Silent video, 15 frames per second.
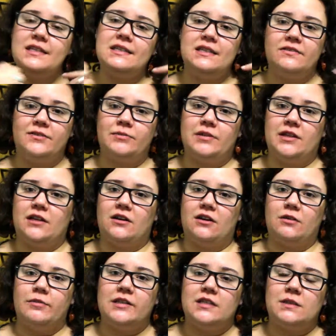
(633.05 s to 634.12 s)
please leave them in
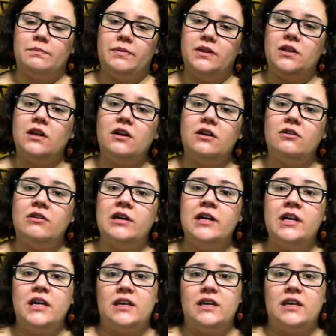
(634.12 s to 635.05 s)
the comments below.